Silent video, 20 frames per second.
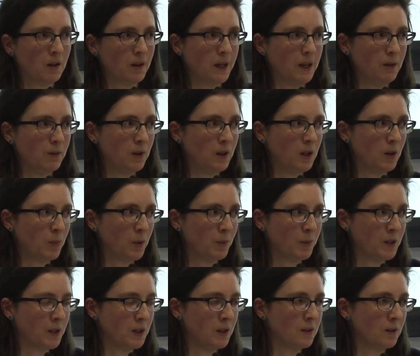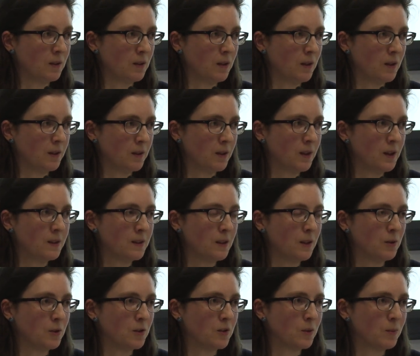even in the implementation science
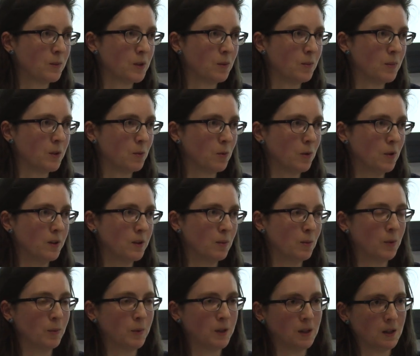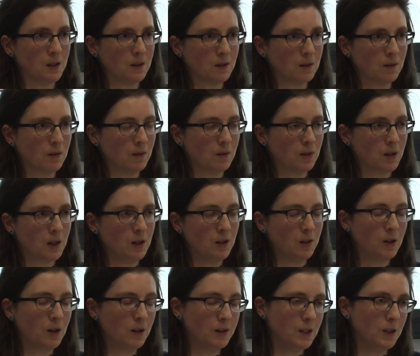literature, sometimes the words implementation,
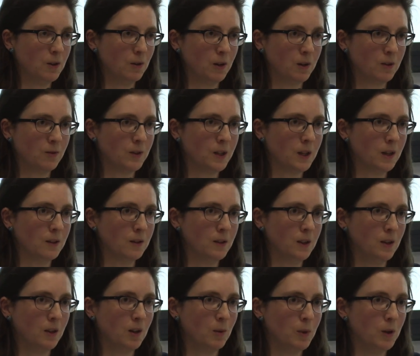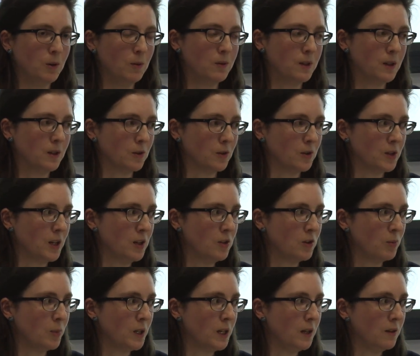adherence, fidelity can be used
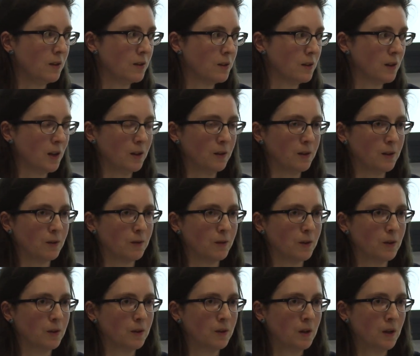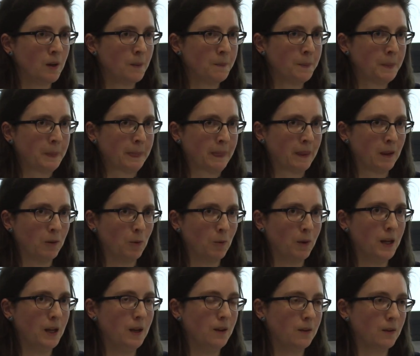interchangeably. There's a lot of different
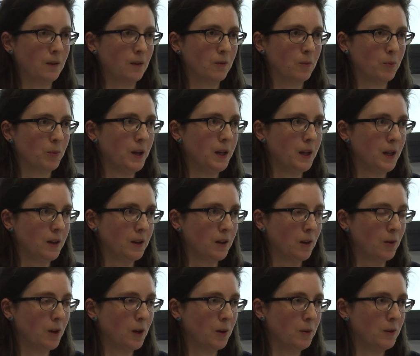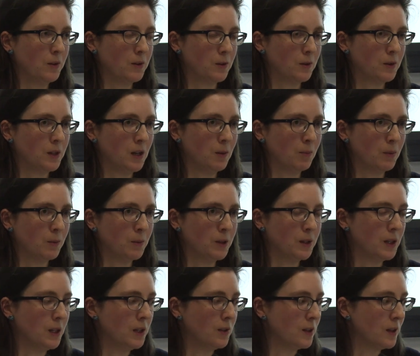ways of breaking down how you study
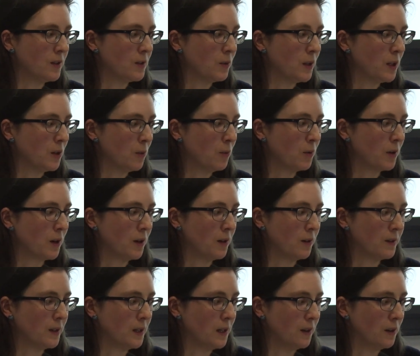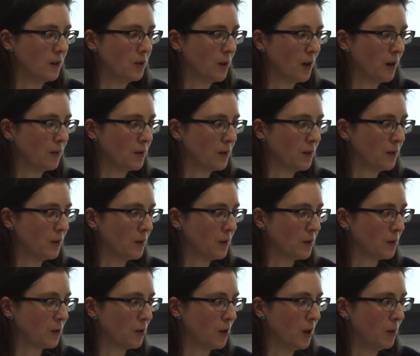implementation, and so they don't kind of say that you have to
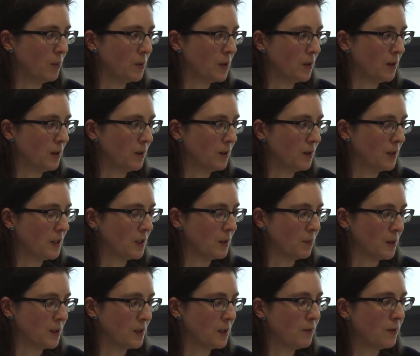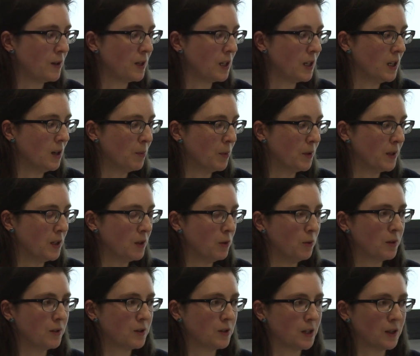ascribe to this specifically, but they do
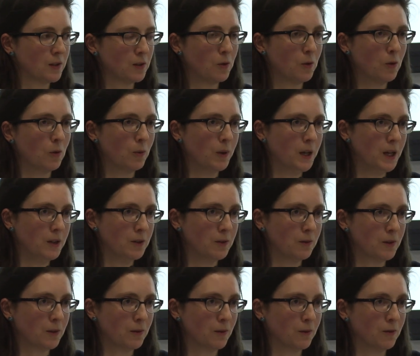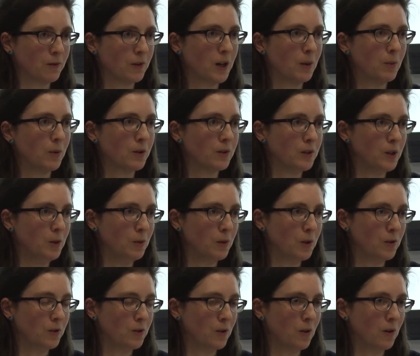suggest a whole range of different frameworks that you
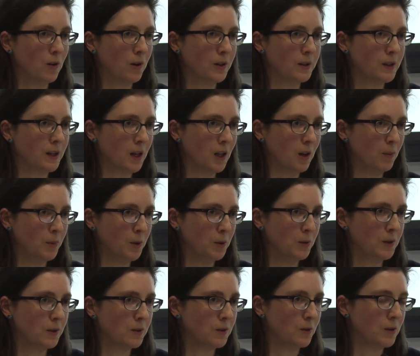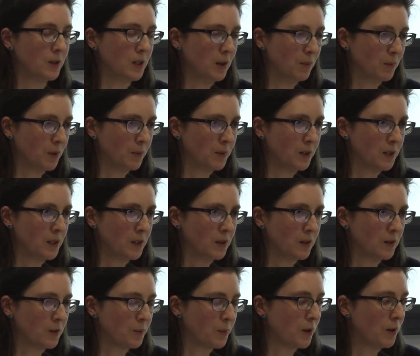can draw on to help you to study implementation
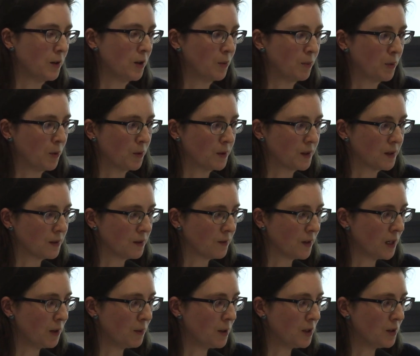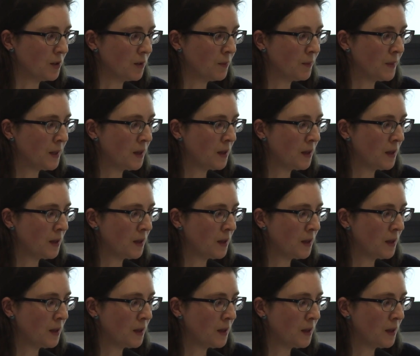as part of your process evaluation.